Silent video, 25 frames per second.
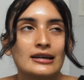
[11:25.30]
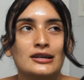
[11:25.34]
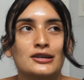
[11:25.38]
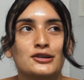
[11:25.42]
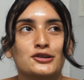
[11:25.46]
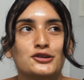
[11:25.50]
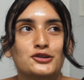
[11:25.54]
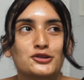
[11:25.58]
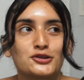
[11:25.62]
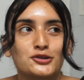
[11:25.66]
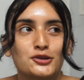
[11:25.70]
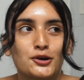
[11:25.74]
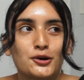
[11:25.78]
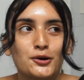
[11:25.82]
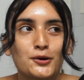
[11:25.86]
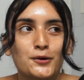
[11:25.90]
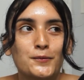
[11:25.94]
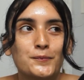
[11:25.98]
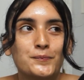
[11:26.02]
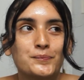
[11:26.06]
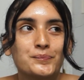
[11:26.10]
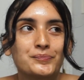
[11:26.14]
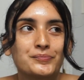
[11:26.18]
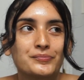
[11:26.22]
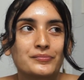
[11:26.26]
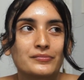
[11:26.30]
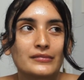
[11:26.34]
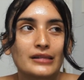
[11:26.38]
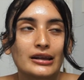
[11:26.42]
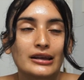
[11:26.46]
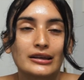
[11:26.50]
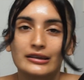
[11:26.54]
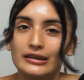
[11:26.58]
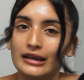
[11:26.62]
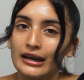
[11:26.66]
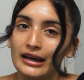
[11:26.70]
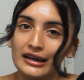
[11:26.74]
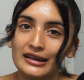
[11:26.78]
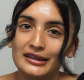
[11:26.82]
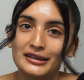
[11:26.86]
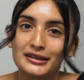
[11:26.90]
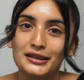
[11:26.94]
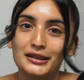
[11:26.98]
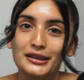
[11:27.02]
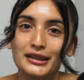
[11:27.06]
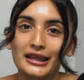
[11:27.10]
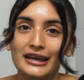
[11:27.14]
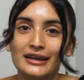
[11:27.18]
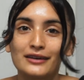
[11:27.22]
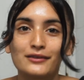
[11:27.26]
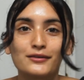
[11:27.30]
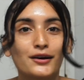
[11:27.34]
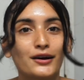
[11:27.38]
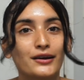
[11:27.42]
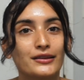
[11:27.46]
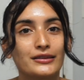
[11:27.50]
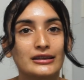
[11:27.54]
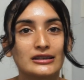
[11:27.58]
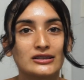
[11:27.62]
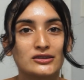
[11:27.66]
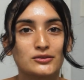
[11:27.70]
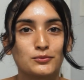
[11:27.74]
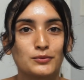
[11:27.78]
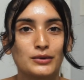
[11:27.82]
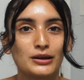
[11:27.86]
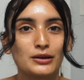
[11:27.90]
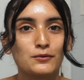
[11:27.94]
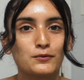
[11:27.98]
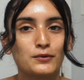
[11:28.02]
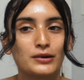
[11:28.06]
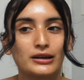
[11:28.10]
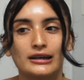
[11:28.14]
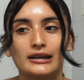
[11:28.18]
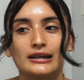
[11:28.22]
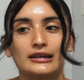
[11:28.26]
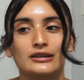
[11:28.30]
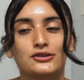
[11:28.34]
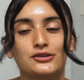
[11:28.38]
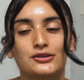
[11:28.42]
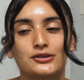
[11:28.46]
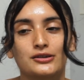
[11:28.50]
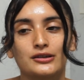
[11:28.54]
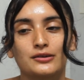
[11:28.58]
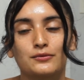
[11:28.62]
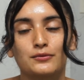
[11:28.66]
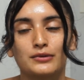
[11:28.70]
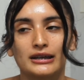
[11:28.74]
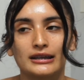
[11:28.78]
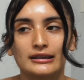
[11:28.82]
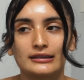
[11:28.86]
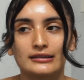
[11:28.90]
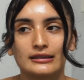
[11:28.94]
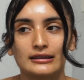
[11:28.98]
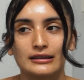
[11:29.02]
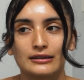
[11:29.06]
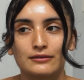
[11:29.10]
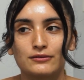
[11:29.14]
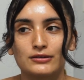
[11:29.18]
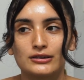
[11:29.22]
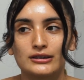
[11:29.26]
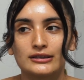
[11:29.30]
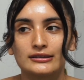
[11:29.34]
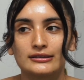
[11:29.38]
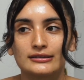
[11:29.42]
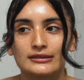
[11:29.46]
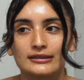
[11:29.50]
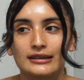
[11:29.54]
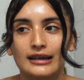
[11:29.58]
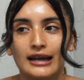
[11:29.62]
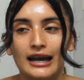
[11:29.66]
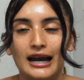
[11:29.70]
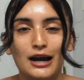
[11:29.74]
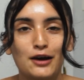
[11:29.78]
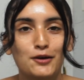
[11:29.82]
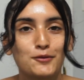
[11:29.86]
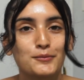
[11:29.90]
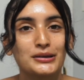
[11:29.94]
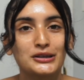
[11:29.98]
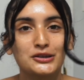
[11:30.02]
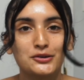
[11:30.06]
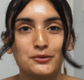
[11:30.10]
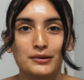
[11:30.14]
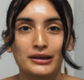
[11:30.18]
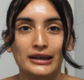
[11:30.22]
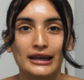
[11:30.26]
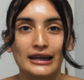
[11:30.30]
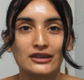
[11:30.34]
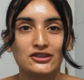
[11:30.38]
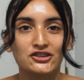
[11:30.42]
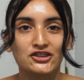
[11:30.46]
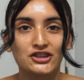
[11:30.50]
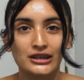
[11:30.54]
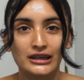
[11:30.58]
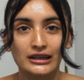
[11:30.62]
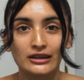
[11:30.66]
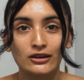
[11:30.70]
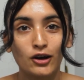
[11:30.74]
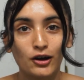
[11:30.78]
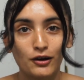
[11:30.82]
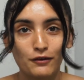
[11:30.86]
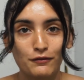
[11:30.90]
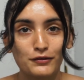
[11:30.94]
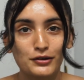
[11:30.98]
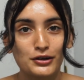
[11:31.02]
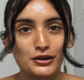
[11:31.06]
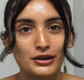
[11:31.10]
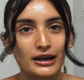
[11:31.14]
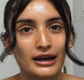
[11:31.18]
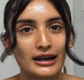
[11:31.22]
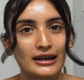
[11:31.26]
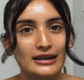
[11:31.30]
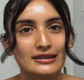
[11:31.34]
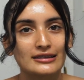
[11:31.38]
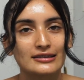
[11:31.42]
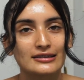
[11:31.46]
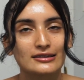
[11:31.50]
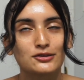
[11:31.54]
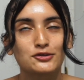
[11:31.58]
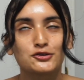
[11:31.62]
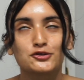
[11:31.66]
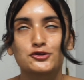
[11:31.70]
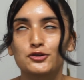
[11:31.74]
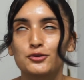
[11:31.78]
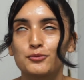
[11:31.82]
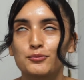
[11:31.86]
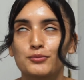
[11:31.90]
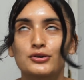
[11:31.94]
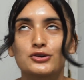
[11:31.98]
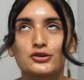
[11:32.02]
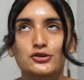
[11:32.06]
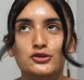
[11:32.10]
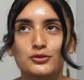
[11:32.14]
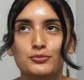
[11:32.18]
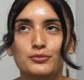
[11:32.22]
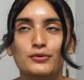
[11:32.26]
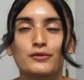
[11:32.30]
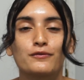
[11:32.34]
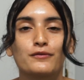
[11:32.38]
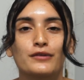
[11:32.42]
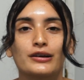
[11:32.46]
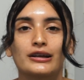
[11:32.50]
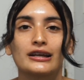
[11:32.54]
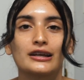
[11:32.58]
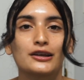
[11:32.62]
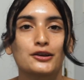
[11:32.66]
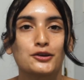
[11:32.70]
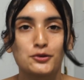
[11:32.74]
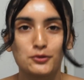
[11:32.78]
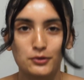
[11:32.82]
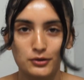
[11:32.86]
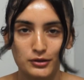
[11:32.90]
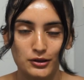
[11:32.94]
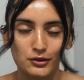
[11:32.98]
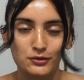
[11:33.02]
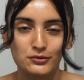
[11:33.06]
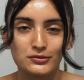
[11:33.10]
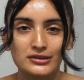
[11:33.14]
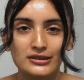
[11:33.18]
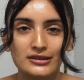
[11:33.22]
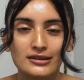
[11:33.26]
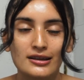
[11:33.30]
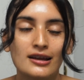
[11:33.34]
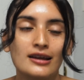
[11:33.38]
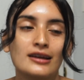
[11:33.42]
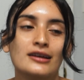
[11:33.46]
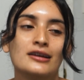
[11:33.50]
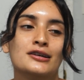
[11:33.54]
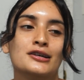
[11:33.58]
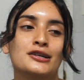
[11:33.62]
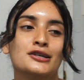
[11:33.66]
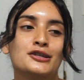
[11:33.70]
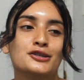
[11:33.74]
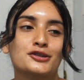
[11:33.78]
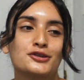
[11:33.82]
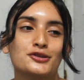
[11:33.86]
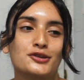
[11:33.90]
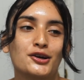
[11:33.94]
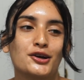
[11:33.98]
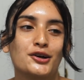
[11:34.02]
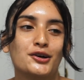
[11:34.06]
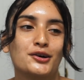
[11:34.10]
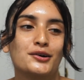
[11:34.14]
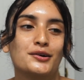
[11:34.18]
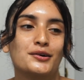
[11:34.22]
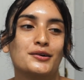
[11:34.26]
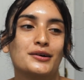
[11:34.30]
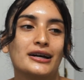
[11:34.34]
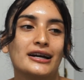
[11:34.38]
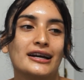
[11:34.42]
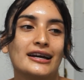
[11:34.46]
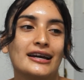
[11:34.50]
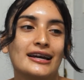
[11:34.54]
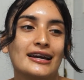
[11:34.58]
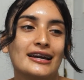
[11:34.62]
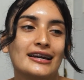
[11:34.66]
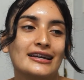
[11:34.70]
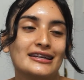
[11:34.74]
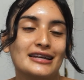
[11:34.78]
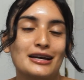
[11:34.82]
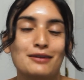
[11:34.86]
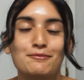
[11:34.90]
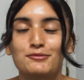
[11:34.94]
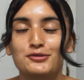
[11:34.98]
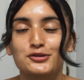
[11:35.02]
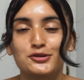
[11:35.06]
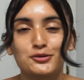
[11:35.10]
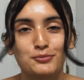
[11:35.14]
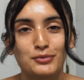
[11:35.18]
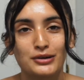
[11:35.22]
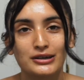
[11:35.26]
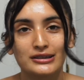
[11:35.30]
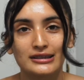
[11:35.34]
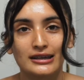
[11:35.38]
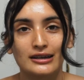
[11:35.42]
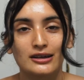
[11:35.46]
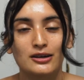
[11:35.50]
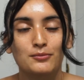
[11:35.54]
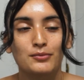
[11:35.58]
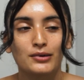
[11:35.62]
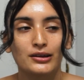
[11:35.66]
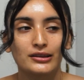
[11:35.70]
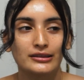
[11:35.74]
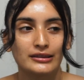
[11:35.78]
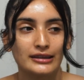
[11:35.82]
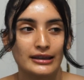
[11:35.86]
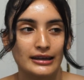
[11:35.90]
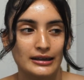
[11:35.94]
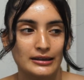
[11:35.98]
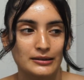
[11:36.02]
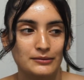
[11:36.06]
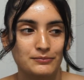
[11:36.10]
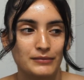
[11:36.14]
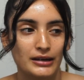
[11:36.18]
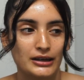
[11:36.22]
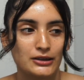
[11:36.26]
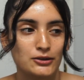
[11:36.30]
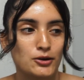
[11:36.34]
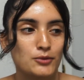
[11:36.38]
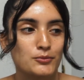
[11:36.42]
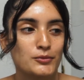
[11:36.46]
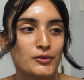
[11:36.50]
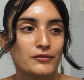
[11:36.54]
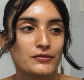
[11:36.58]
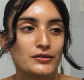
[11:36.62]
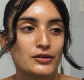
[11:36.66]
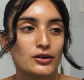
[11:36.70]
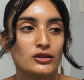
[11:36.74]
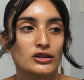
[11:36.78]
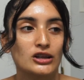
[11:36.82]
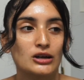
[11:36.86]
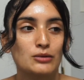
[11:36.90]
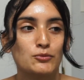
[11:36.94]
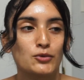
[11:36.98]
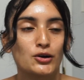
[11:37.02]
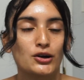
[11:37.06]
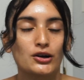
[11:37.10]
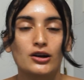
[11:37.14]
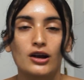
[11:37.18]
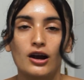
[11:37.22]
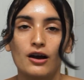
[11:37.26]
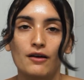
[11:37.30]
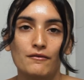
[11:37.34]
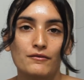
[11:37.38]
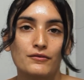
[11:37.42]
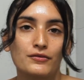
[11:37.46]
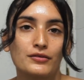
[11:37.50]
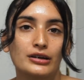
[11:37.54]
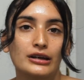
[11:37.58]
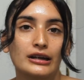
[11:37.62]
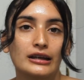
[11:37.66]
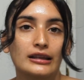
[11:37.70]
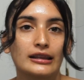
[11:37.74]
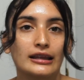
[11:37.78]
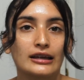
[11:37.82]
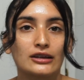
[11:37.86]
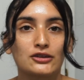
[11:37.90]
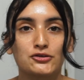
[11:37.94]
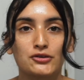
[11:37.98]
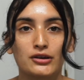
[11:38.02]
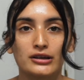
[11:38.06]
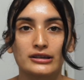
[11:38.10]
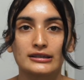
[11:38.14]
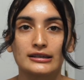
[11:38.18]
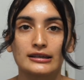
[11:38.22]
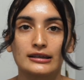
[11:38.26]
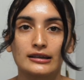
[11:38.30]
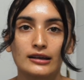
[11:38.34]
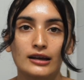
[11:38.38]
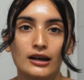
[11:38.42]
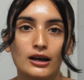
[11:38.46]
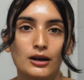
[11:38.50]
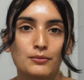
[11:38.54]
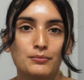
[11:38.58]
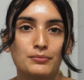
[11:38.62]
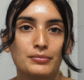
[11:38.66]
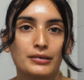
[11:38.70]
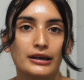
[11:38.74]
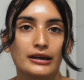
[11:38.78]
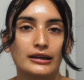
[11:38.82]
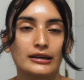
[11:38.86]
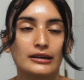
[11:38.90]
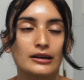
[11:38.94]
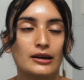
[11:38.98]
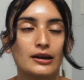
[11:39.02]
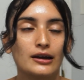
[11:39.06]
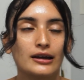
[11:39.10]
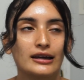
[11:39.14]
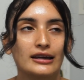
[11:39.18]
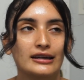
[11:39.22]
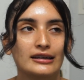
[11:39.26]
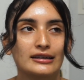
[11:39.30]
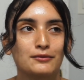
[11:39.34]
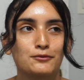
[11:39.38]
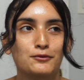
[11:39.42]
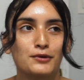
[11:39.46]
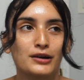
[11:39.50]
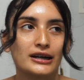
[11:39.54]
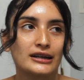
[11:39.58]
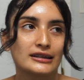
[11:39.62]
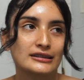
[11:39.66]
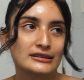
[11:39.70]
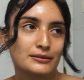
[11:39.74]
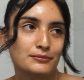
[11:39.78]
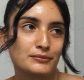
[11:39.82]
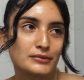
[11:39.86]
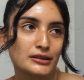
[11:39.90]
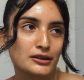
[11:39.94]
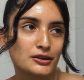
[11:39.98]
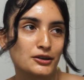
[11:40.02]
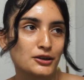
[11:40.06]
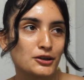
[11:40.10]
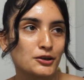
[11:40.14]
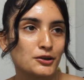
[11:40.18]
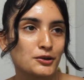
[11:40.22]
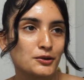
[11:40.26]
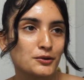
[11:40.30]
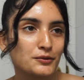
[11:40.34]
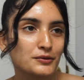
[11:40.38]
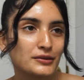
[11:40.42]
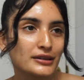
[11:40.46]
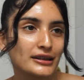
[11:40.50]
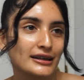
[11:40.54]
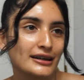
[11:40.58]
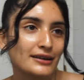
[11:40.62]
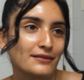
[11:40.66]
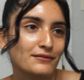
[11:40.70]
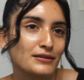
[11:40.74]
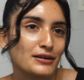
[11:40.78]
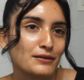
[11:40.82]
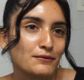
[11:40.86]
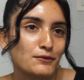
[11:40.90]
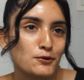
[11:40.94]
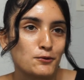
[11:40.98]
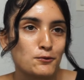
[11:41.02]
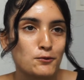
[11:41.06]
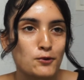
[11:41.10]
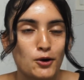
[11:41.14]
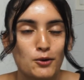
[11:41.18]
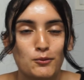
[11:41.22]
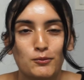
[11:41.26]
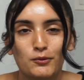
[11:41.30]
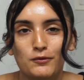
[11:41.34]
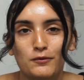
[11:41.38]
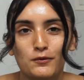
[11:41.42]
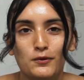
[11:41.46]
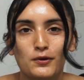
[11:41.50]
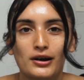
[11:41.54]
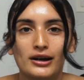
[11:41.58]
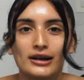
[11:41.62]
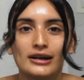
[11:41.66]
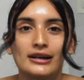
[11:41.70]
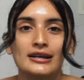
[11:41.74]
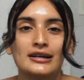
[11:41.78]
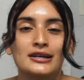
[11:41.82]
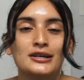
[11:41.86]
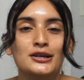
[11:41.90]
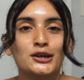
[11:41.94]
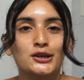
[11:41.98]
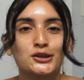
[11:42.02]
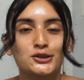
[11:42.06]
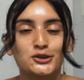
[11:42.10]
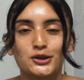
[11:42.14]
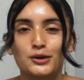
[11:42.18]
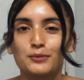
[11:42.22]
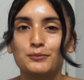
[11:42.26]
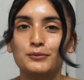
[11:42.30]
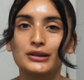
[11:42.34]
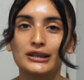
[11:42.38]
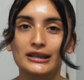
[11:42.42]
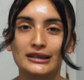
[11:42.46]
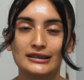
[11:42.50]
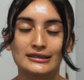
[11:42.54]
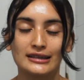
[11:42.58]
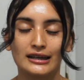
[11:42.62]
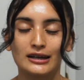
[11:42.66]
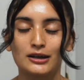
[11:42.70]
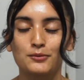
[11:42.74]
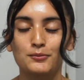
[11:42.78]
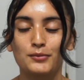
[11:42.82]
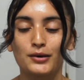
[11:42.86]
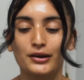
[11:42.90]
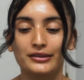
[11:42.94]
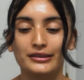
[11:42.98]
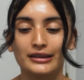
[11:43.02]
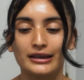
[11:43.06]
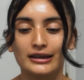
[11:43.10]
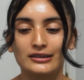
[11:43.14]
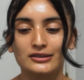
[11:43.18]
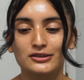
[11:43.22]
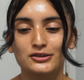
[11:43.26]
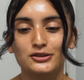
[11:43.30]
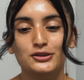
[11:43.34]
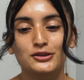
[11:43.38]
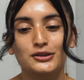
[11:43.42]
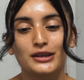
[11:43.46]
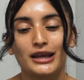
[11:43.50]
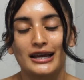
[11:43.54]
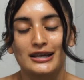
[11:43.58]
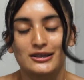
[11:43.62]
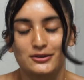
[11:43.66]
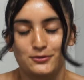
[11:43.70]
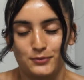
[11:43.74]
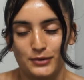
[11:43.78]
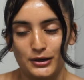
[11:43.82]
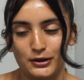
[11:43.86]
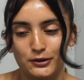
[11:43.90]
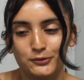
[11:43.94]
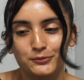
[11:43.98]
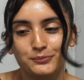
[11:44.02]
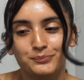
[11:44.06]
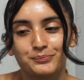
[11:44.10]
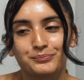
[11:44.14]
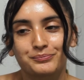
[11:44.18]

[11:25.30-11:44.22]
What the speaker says: So yeah, later on this week when it delivers, I'll be doing a Shein haul for you guys. Super super freaking cute clothes. So yeah, I'm super excited about that. I know I'm gonna feel a lot more confident like dressing up and wearing something new that I've never worn before. So I'm really excited about that as well.